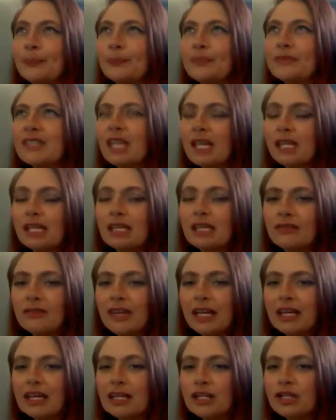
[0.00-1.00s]
taking
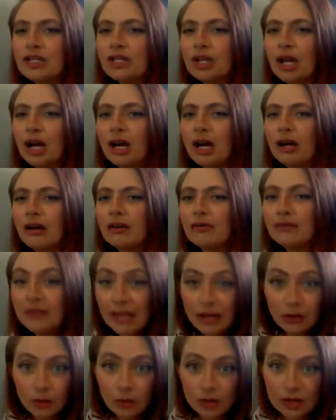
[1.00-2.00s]
advantage of
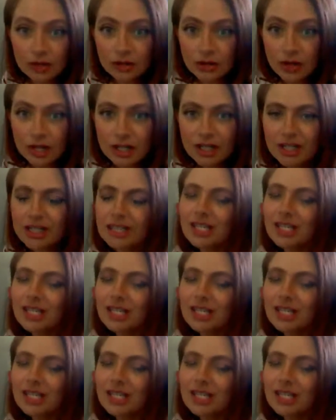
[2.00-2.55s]
that orchestration,